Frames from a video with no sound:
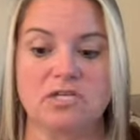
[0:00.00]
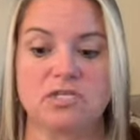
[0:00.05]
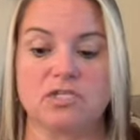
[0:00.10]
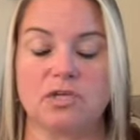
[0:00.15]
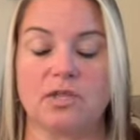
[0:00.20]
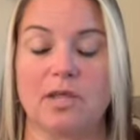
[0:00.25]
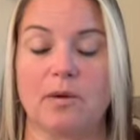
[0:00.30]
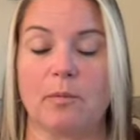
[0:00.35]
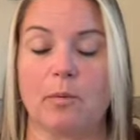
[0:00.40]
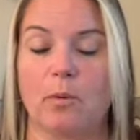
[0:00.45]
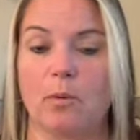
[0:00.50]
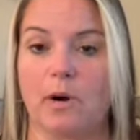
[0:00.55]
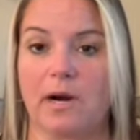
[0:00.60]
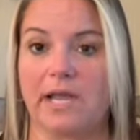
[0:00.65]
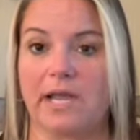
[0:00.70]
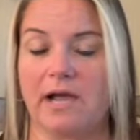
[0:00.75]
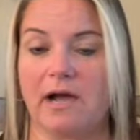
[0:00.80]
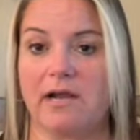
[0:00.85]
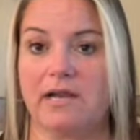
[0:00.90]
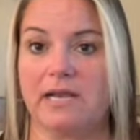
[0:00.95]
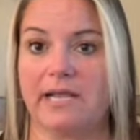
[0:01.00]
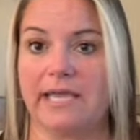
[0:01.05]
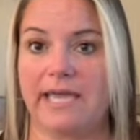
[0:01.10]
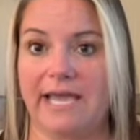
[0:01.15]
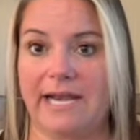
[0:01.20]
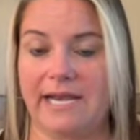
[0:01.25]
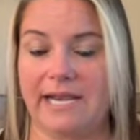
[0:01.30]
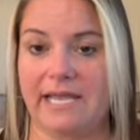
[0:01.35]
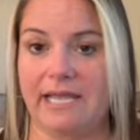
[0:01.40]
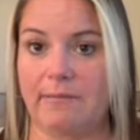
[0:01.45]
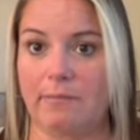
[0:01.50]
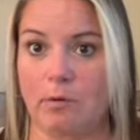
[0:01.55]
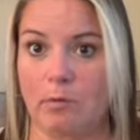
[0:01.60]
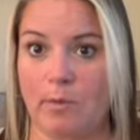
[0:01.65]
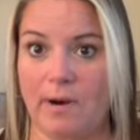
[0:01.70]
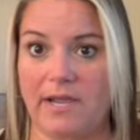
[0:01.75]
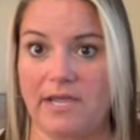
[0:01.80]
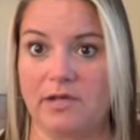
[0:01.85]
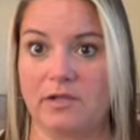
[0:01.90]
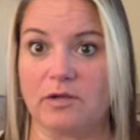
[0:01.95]
So they were working on it, getting him a
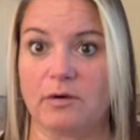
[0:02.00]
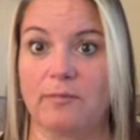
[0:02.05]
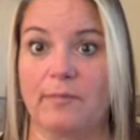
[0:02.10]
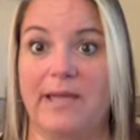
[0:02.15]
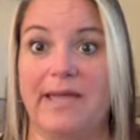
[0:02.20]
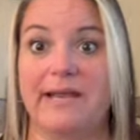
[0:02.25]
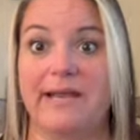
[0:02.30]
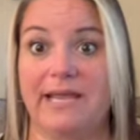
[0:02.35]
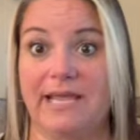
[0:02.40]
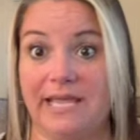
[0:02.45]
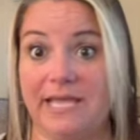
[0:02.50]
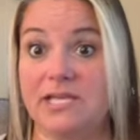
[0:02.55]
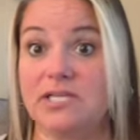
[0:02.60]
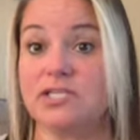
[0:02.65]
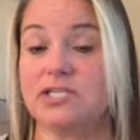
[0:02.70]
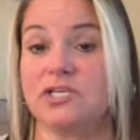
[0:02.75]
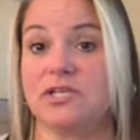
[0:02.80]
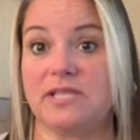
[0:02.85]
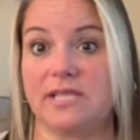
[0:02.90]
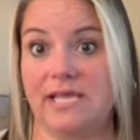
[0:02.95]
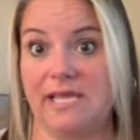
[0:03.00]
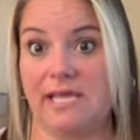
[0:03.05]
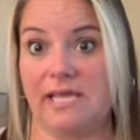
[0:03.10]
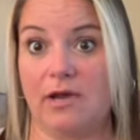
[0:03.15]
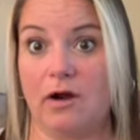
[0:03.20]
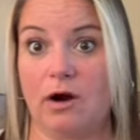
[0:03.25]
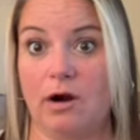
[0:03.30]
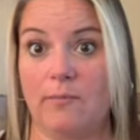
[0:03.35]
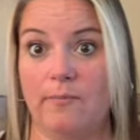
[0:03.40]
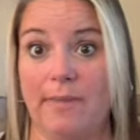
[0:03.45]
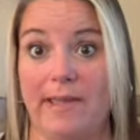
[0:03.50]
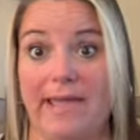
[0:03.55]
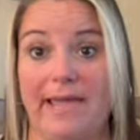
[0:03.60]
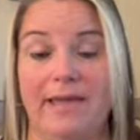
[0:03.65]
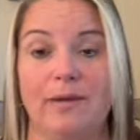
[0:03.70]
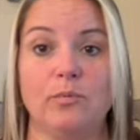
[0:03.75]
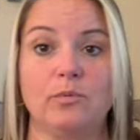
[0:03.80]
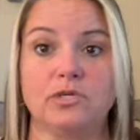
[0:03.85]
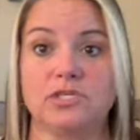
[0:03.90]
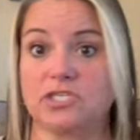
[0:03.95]
regular bed into the ER
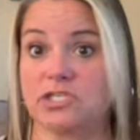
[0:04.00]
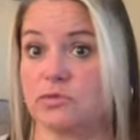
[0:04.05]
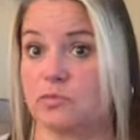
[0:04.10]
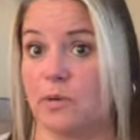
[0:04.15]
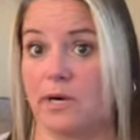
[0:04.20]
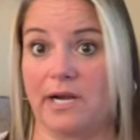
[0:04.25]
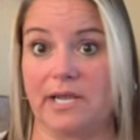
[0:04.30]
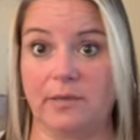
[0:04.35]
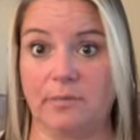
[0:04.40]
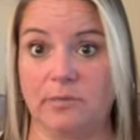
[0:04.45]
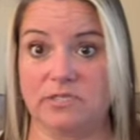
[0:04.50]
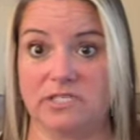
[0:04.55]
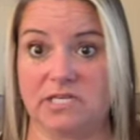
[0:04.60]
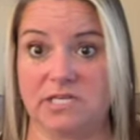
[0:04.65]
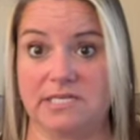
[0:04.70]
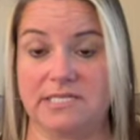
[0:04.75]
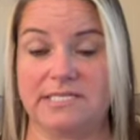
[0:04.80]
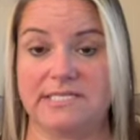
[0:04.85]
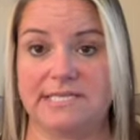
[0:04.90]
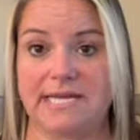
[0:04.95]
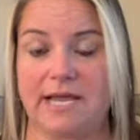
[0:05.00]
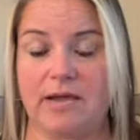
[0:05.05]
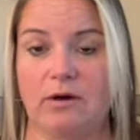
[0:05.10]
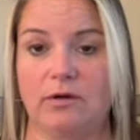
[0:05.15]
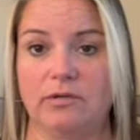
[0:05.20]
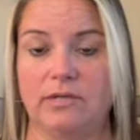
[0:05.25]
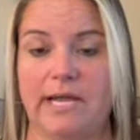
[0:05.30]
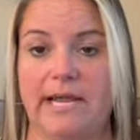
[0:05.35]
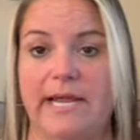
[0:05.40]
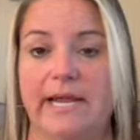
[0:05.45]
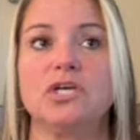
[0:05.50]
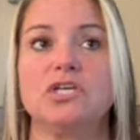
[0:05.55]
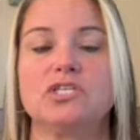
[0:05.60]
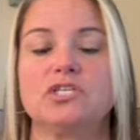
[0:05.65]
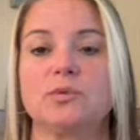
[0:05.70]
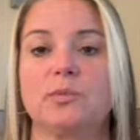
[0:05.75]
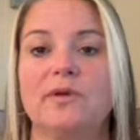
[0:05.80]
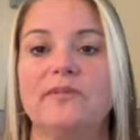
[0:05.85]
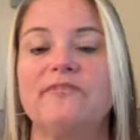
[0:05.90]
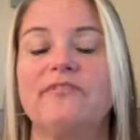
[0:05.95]
bay, which is where he was going to stay all night.
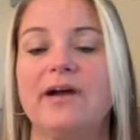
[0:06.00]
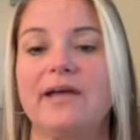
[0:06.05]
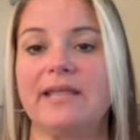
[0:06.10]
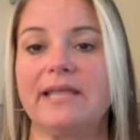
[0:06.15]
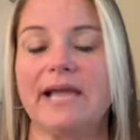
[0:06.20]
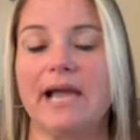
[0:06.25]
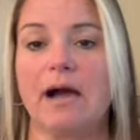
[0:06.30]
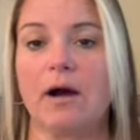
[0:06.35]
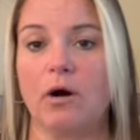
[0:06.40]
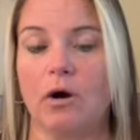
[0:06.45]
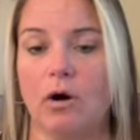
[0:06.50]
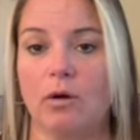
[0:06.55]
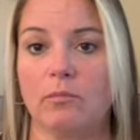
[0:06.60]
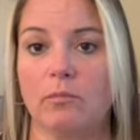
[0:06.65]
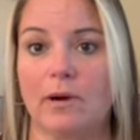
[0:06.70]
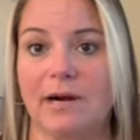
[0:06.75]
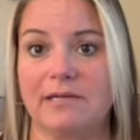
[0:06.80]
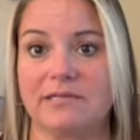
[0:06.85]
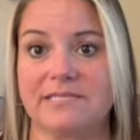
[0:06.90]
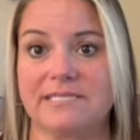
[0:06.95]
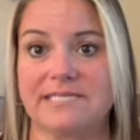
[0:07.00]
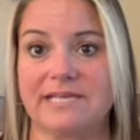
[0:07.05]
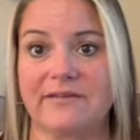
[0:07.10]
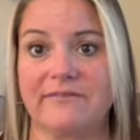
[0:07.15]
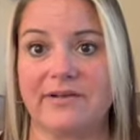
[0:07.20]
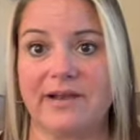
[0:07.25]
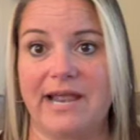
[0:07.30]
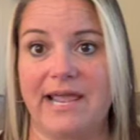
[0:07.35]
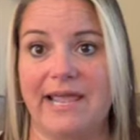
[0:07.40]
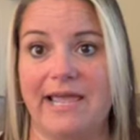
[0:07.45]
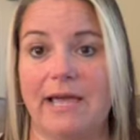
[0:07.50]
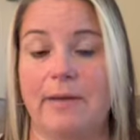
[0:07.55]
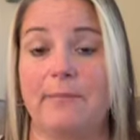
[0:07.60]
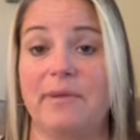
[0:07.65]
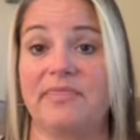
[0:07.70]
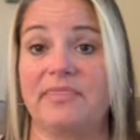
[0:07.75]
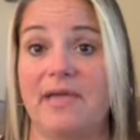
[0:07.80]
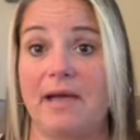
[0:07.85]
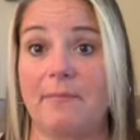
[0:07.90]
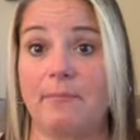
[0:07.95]
So we finally got home around 7 a.m.
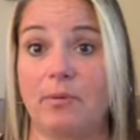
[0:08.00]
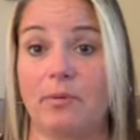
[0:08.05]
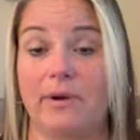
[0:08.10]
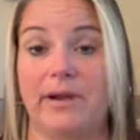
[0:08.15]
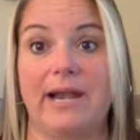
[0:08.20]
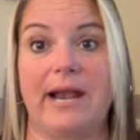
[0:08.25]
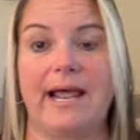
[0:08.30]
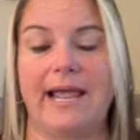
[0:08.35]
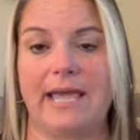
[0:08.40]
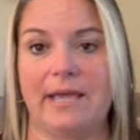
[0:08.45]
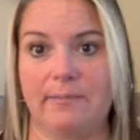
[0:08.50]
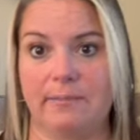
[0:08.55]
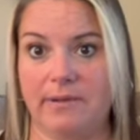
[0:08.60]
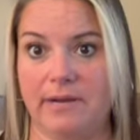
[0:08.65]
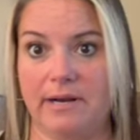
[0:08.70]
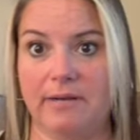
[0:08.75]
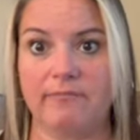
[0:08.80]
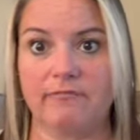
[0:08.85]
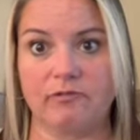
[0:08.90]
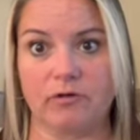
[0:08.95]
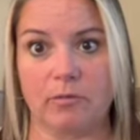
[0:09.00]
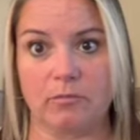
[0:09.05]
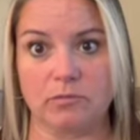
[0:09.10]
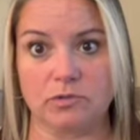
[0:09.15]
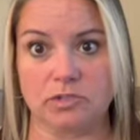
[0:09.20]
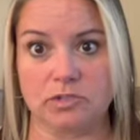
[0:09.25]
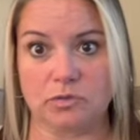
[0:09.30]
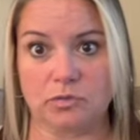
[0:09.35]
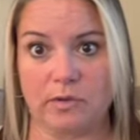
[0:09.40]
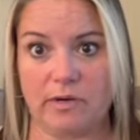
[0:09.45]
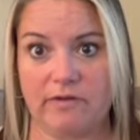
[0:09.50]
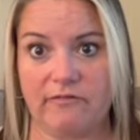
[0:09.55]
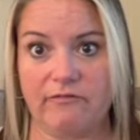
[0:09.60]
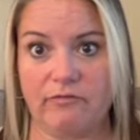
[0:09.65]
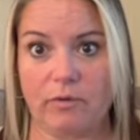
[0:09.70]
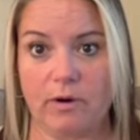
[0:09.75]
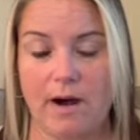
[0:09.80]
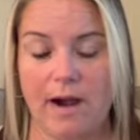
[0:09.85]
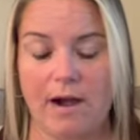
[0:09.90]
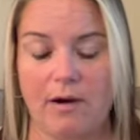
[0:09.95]
At that point, I had been up for almost
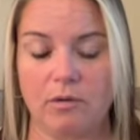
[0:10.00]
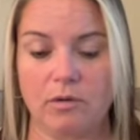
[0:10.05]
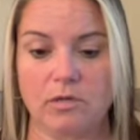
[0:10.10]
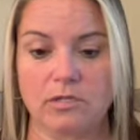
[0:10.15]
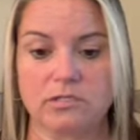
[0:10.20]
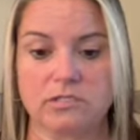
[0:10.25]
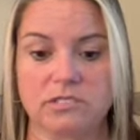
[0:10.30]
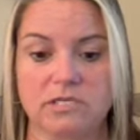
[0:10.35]
24 hours.